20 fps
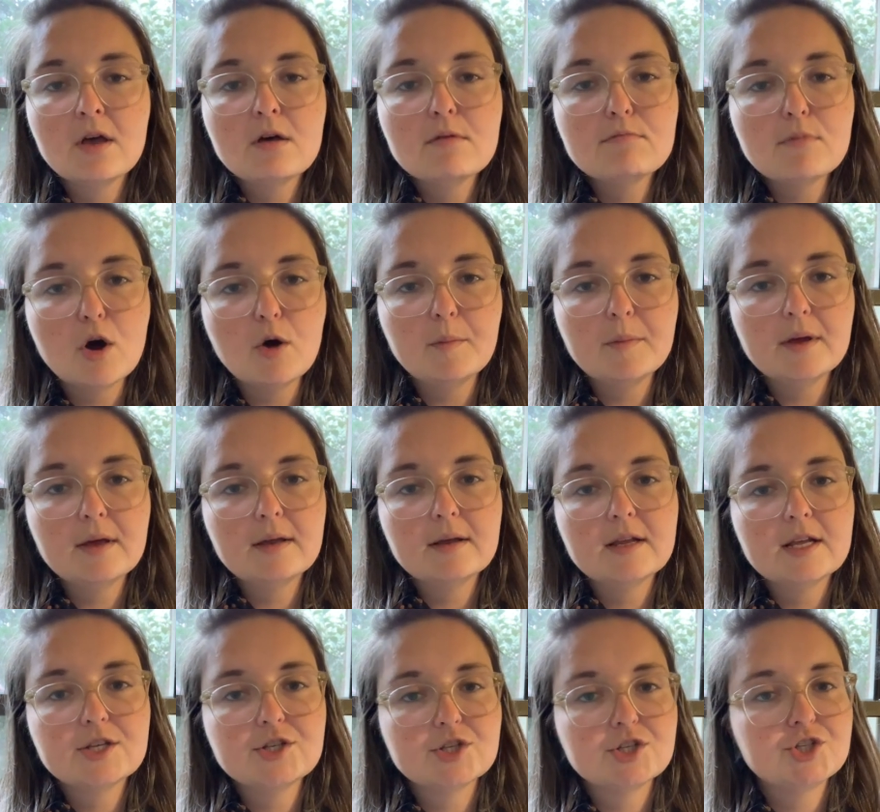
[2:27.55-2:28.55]
moment.
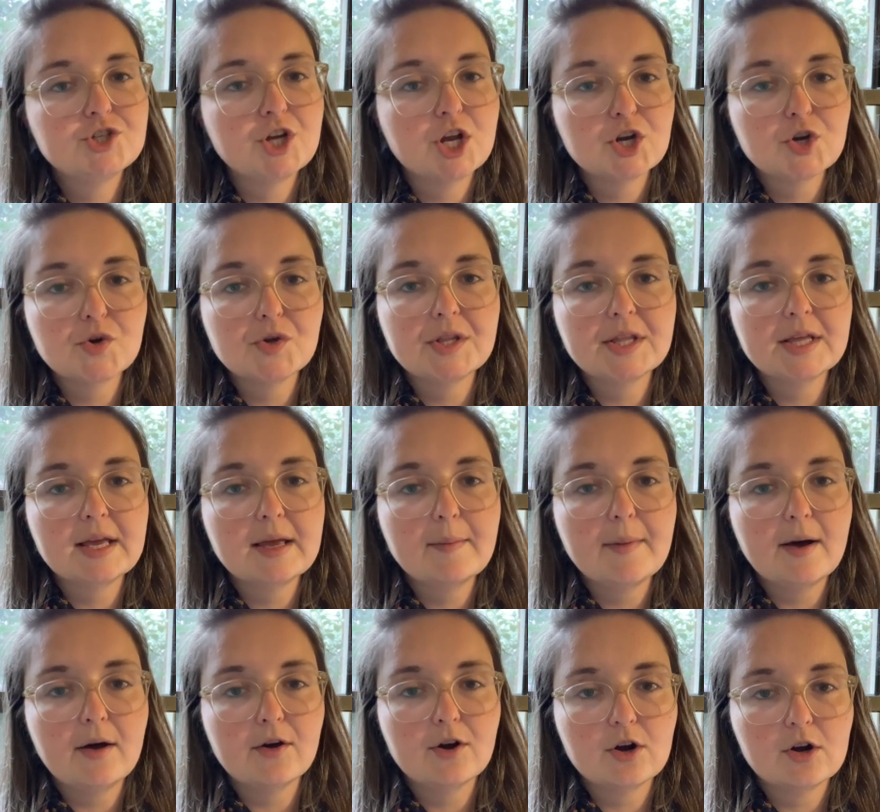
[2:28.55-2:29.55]
It's just generally
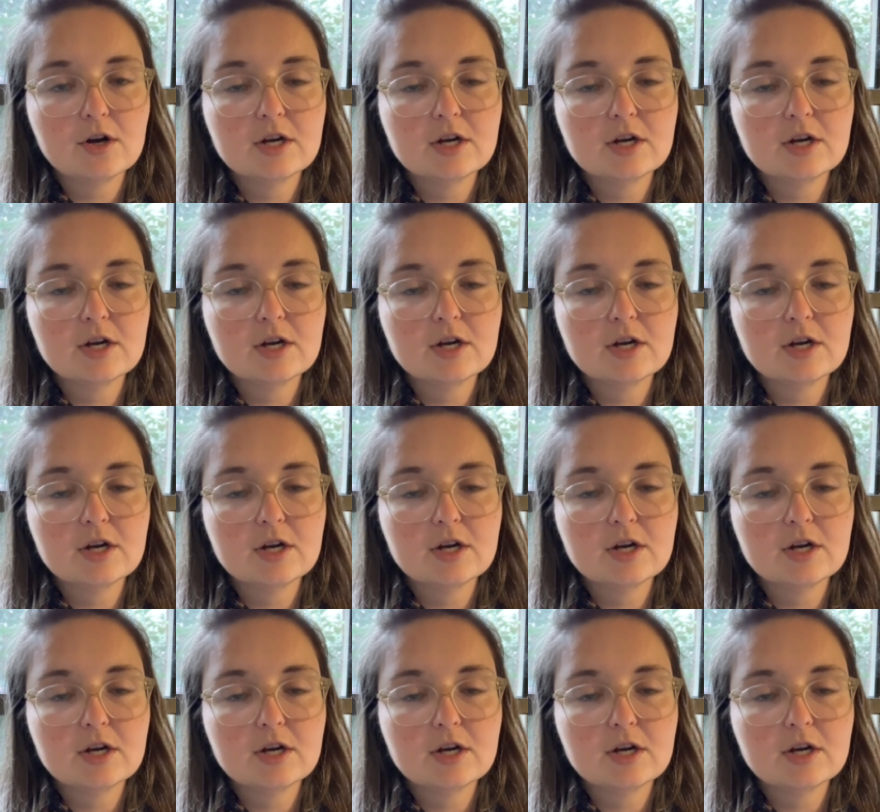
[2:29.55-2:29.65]
about her